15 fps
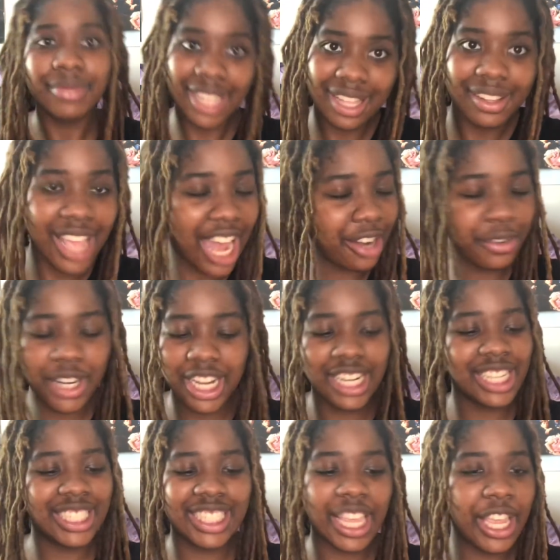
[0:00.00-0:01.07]
It
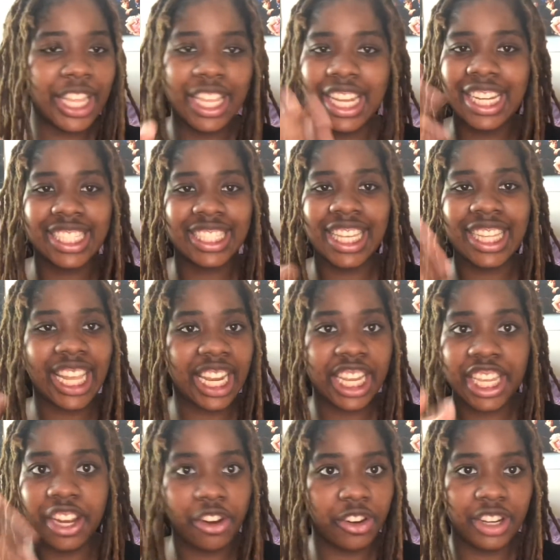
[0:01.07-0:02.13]
didn't say like a
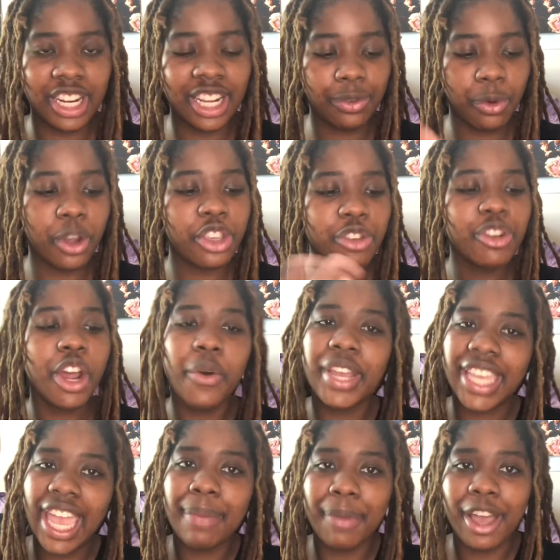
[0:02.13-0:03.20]
year. Well, it
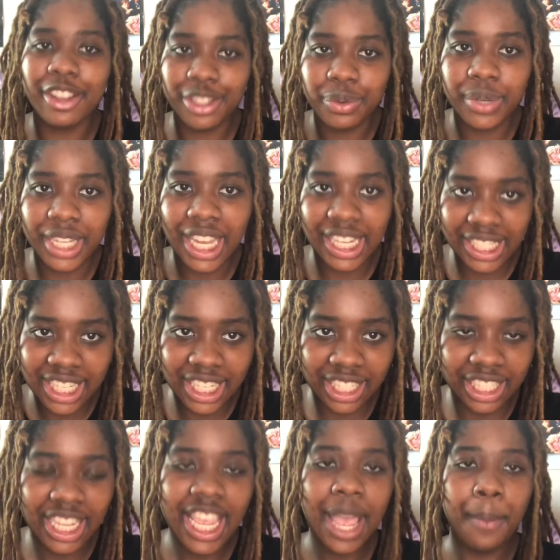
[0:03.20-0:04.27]
came out in
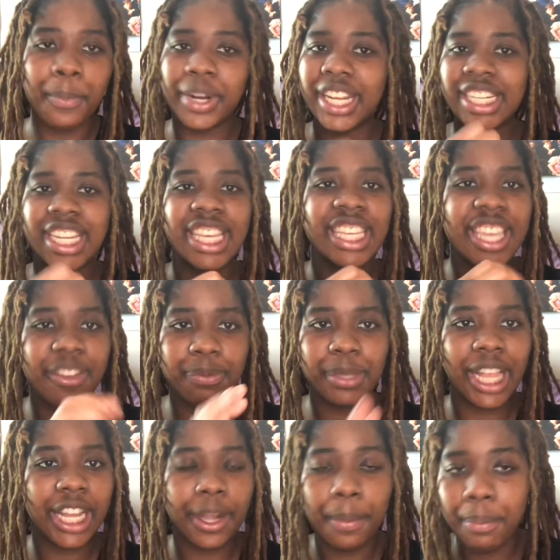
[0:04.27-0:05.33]
2018, but it didn't give me
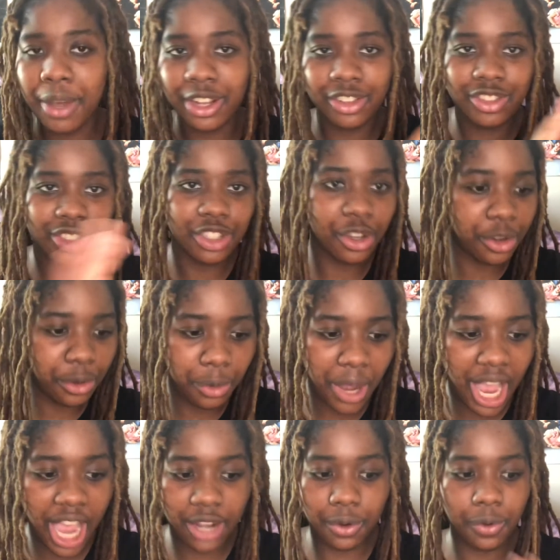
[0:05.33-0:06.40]
like a month, so
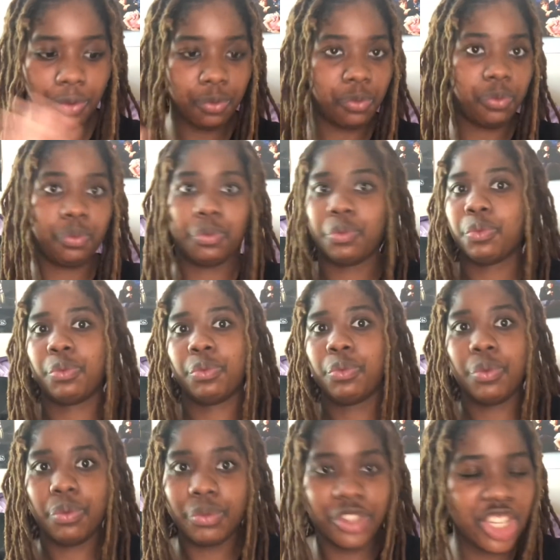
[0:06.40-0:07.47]
I don't.
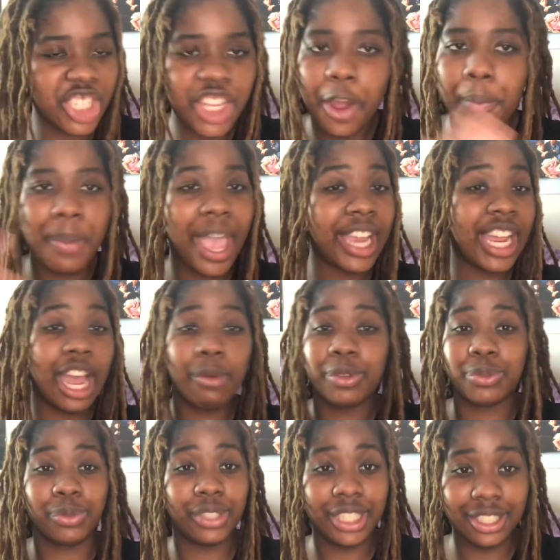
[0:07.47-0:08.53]
Just know Bad Guy was
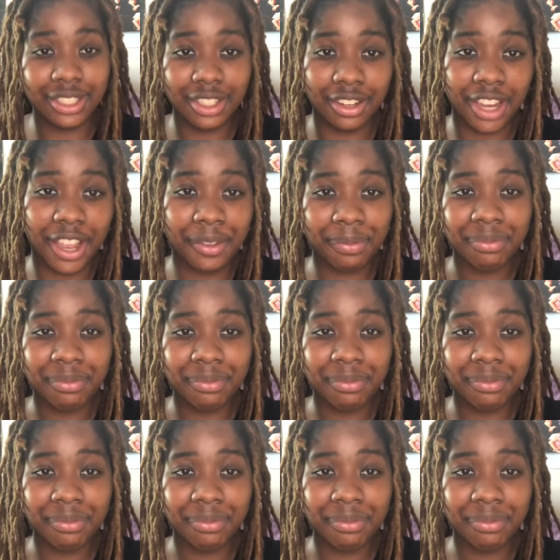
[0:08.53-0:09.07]
released, okay?